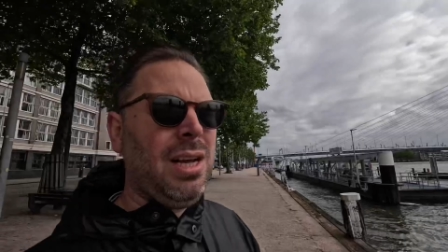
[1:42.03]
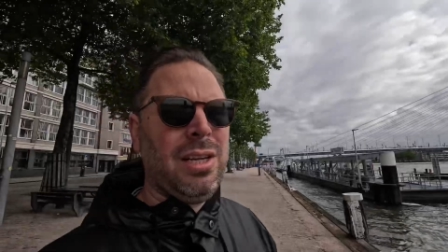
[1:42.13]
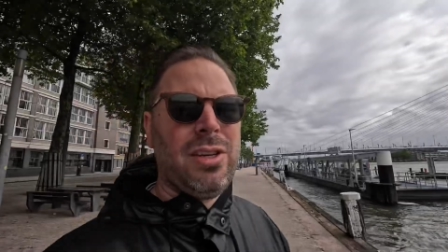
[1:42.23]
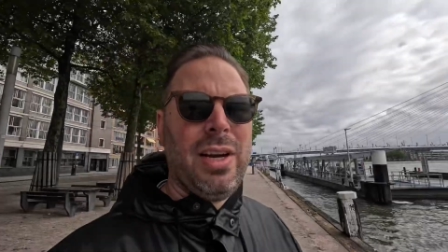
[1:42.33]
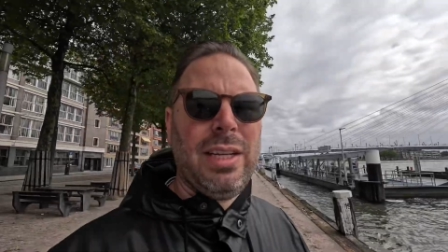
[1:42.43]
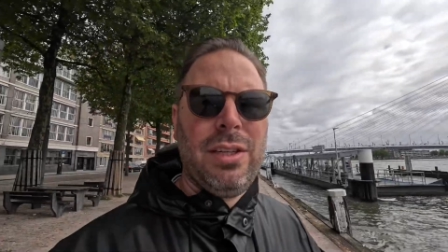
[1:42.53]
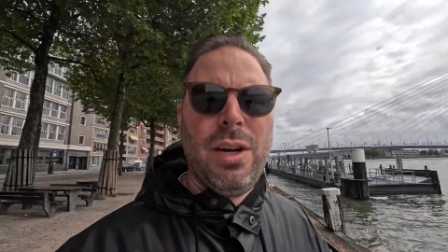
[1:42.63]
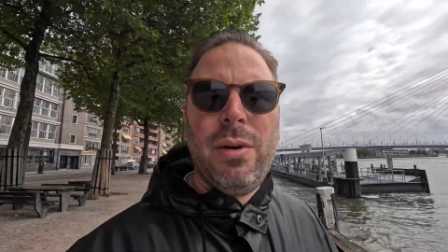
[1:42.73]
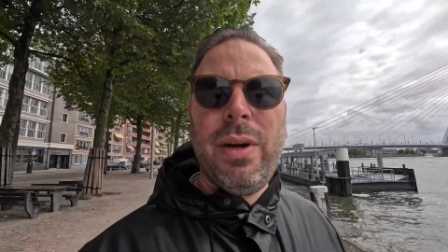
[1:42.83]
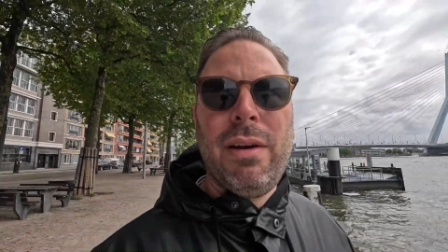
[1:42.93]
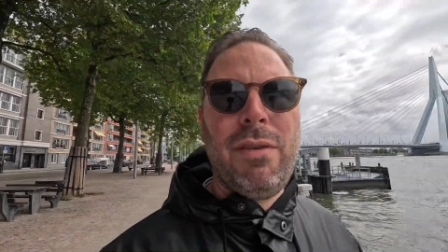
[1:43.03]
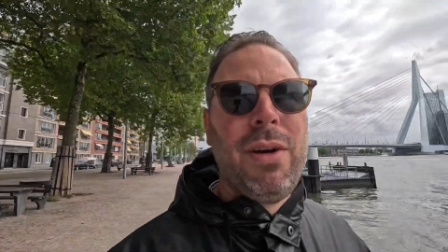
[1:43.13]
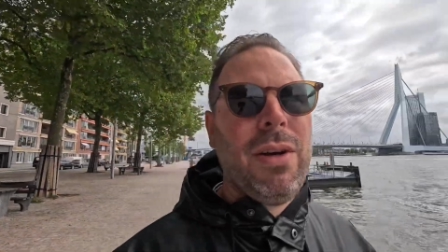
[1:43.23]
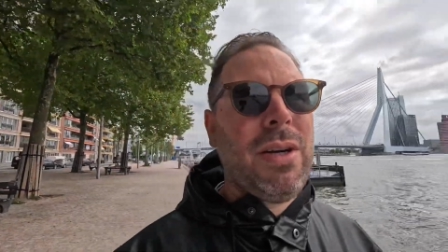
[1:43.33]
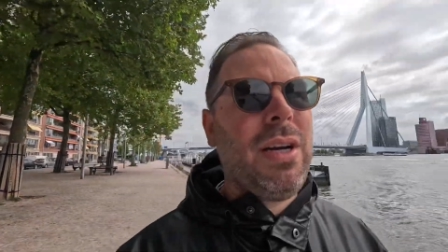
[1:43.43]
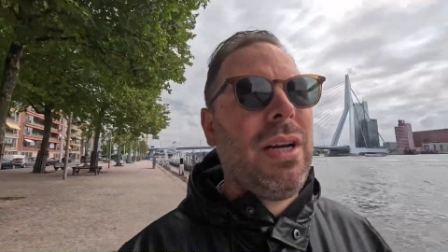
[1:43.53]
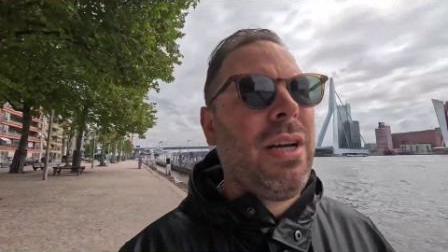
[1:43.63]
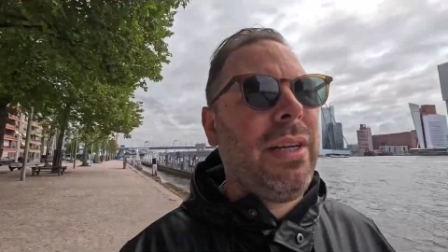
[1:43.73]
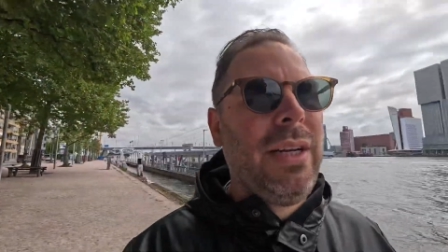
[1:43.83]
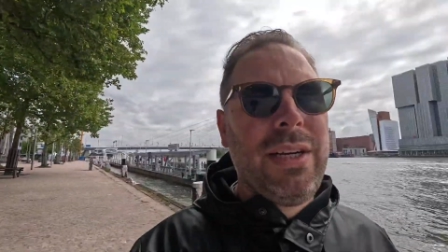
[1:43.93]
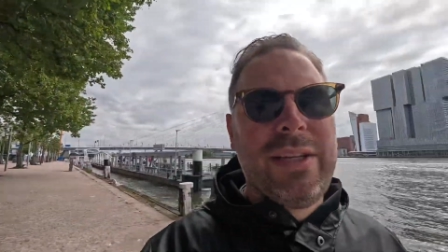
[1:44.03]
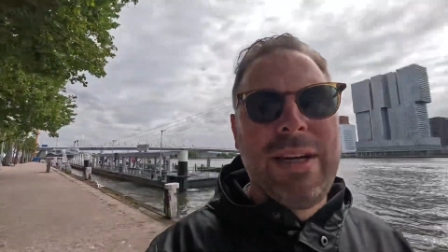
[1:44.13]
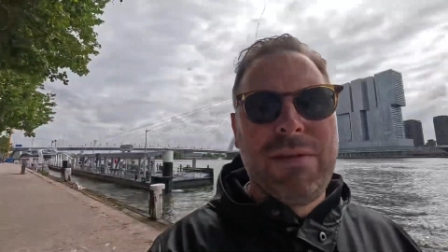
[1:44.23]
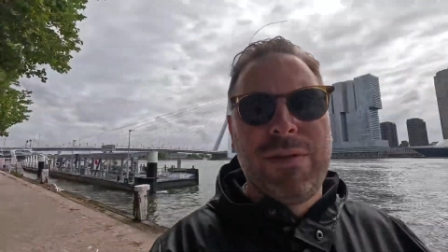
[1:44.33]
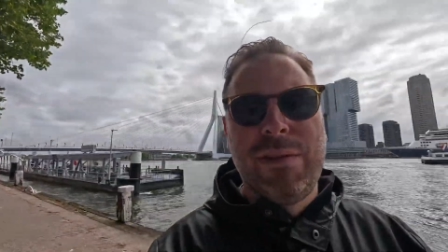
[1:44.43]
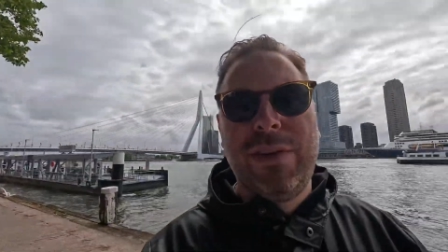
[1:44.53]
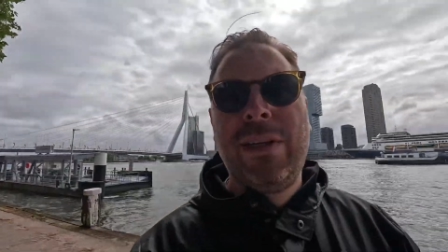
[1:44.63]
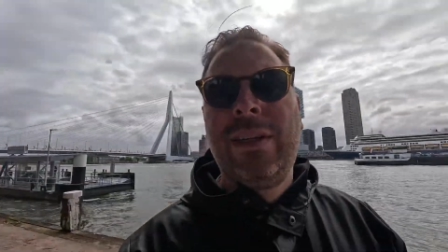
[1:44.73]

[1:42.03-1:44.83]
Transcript: So let's go and have a look on the other side of the river.